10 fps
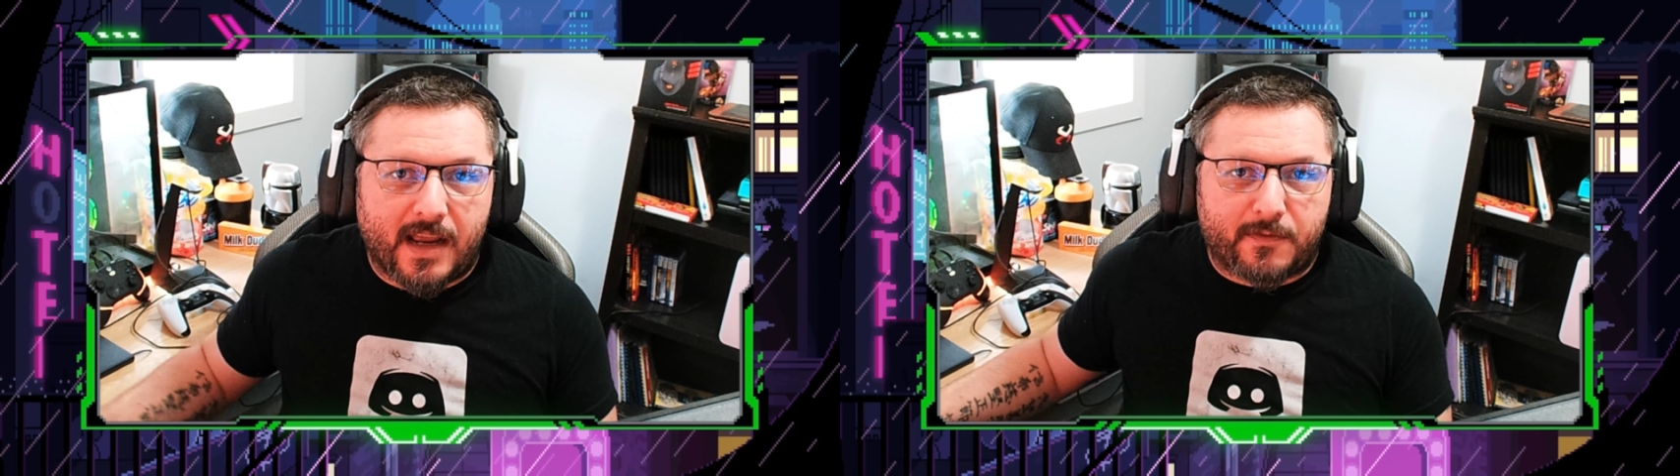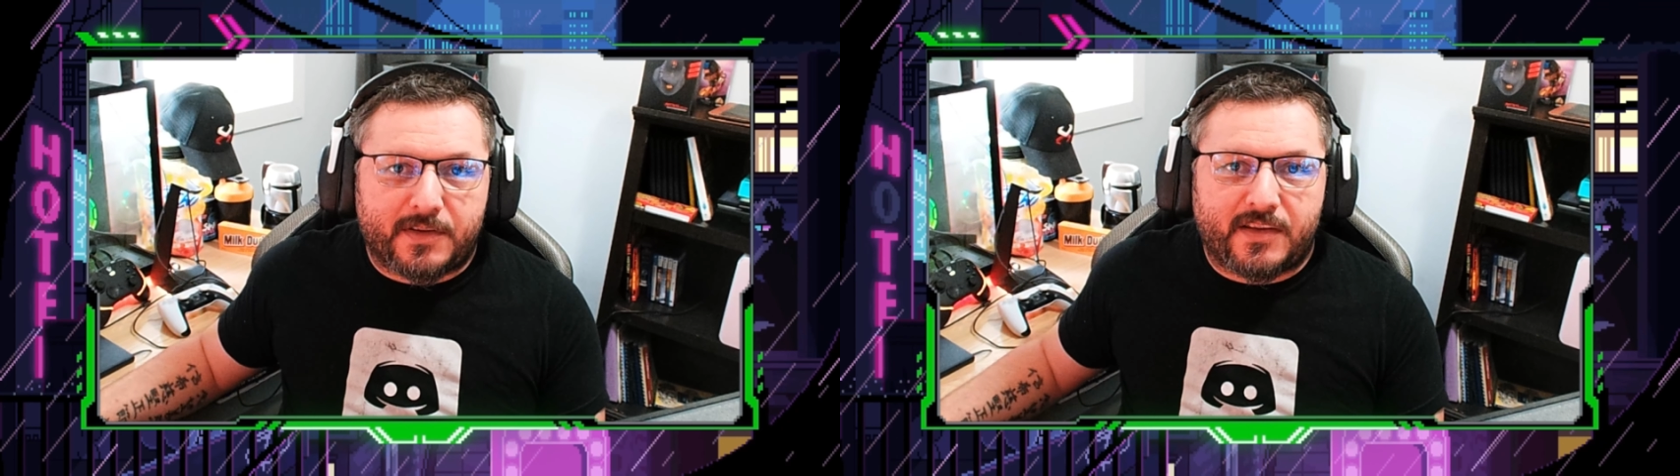
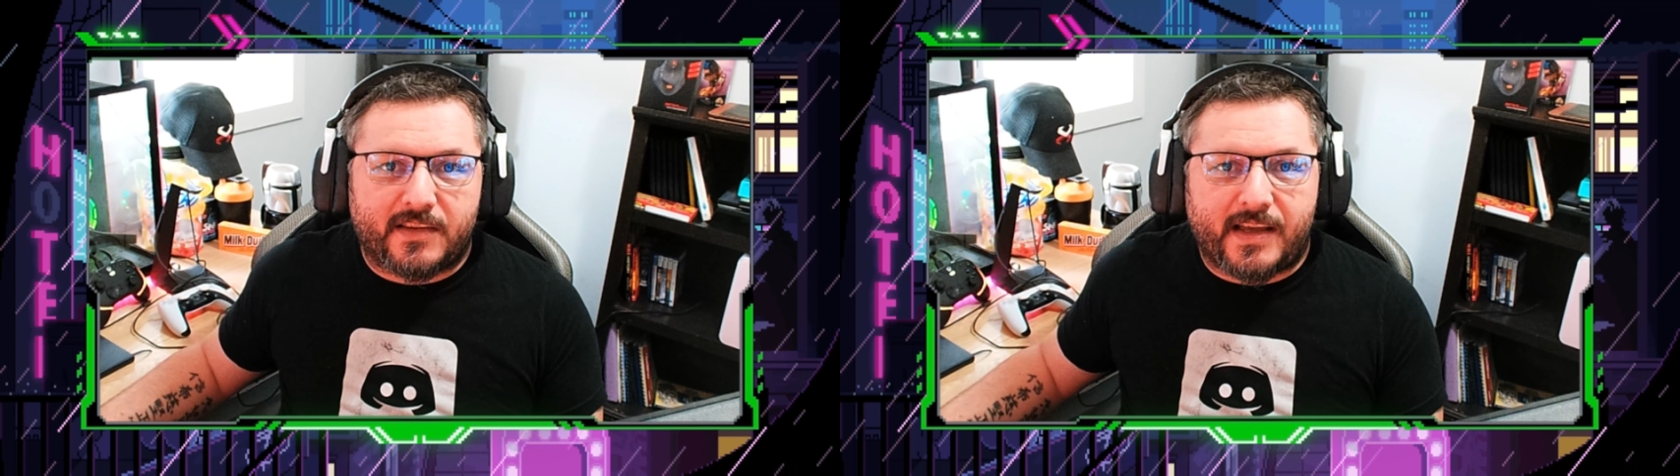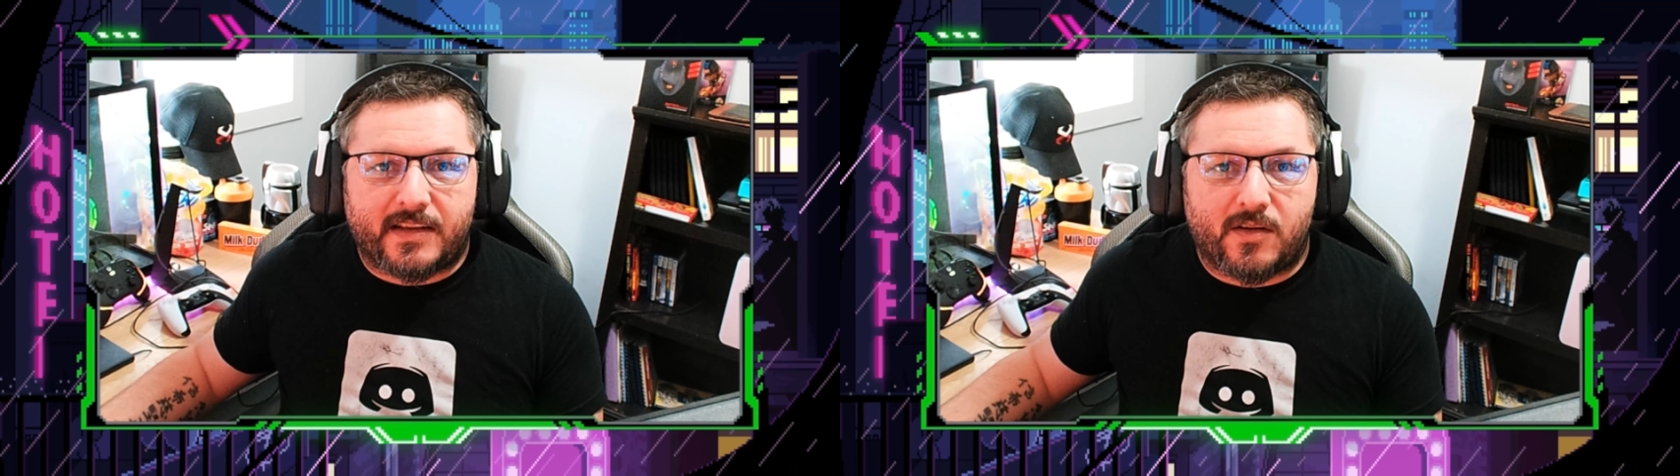
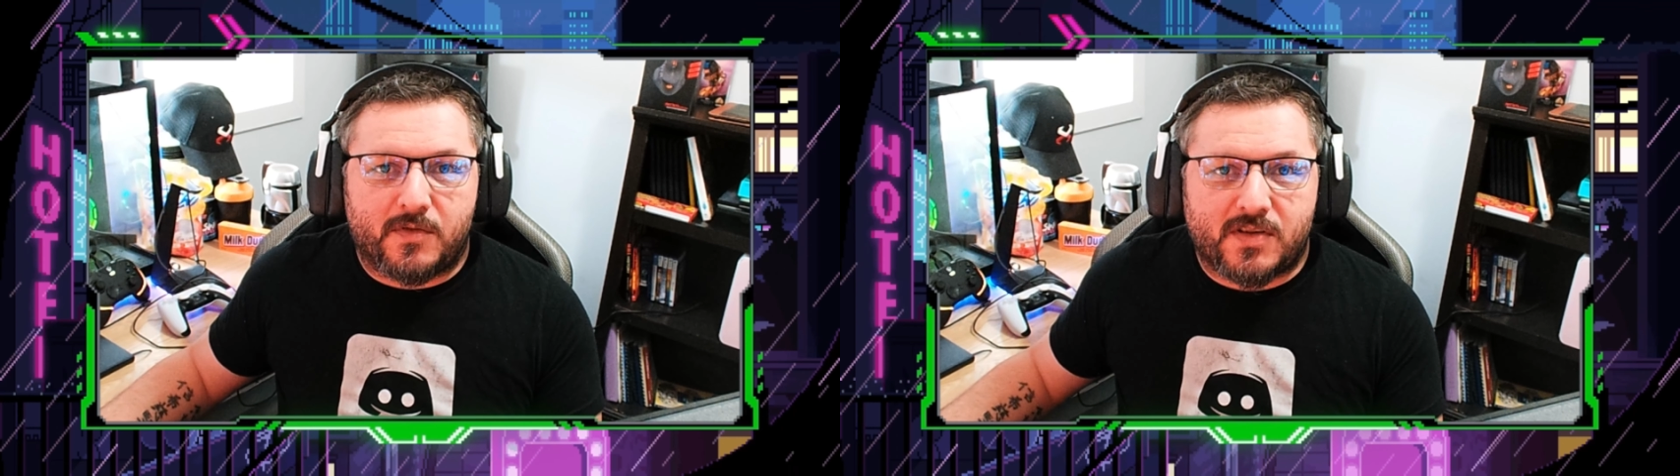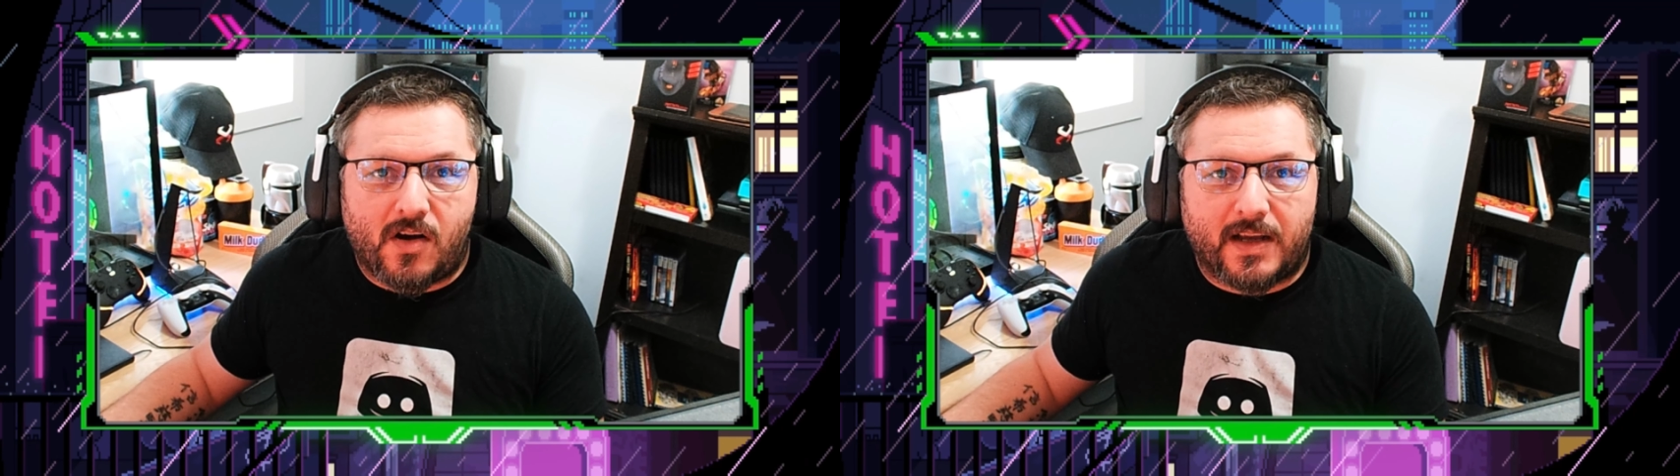everything that
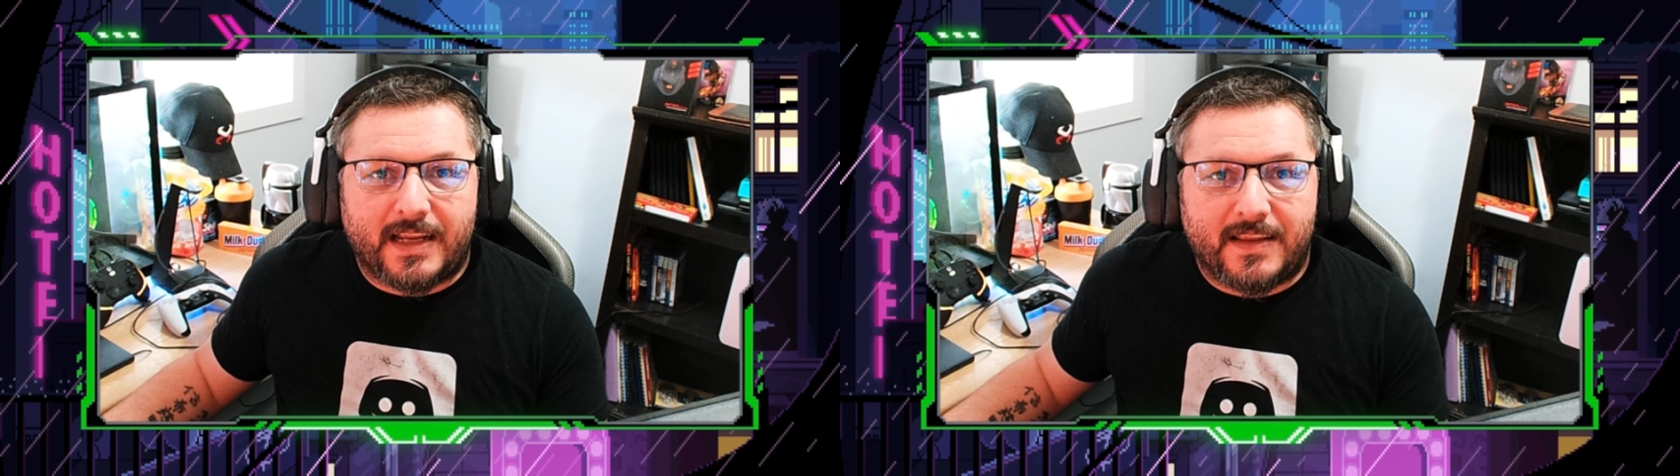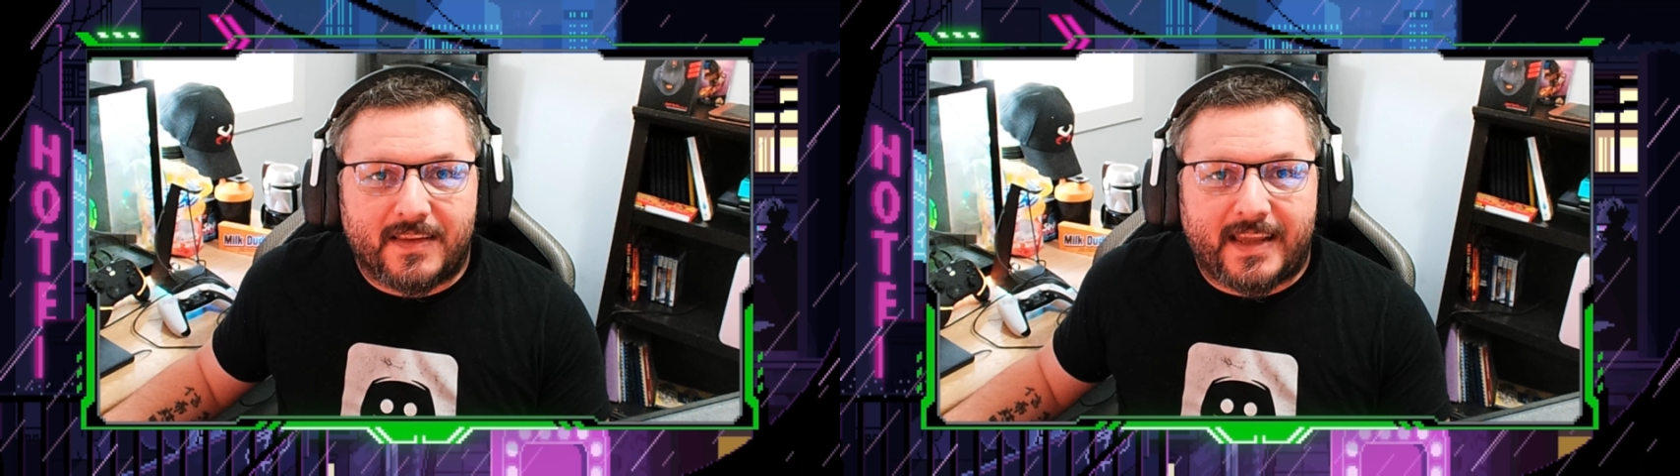goes on
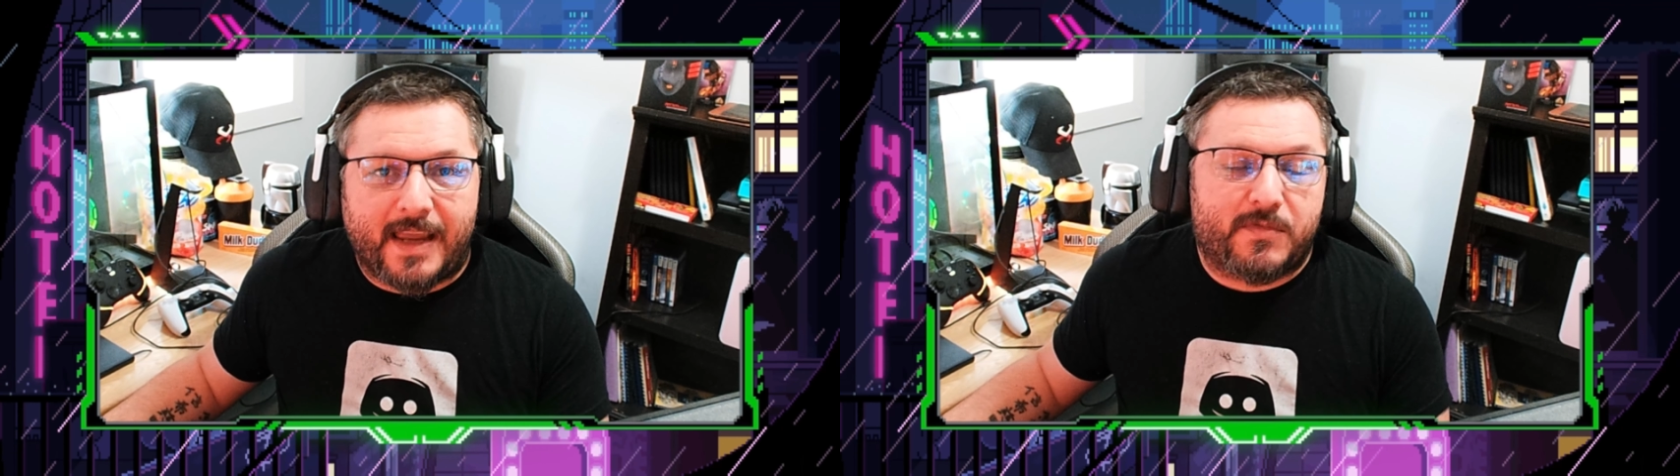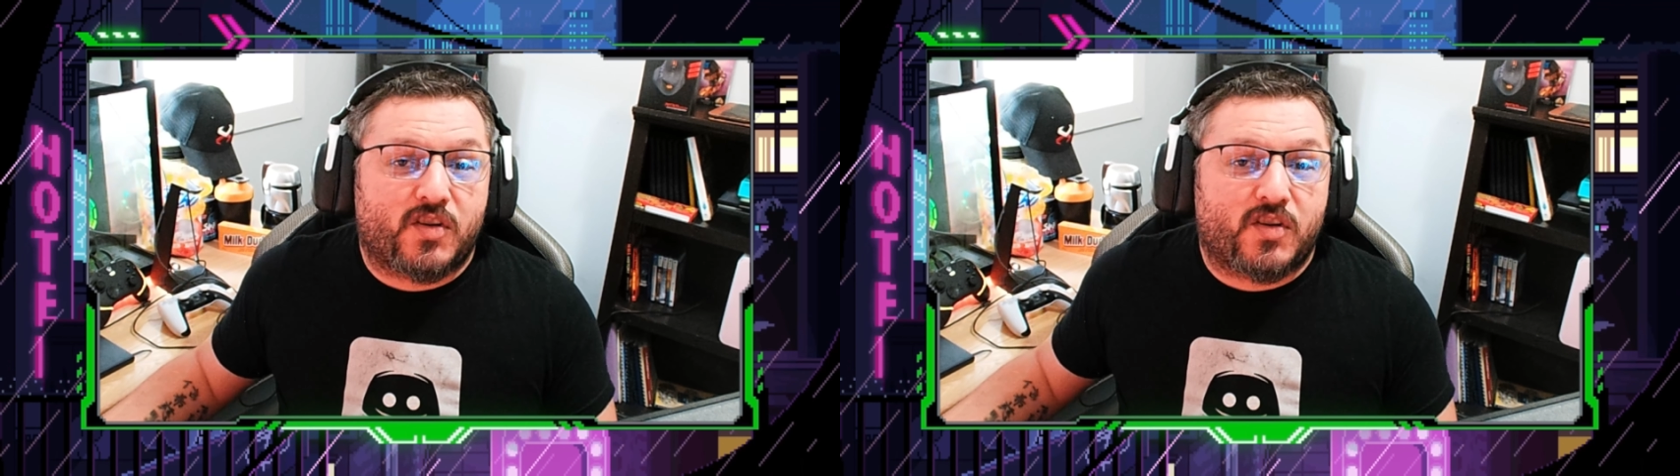in the game.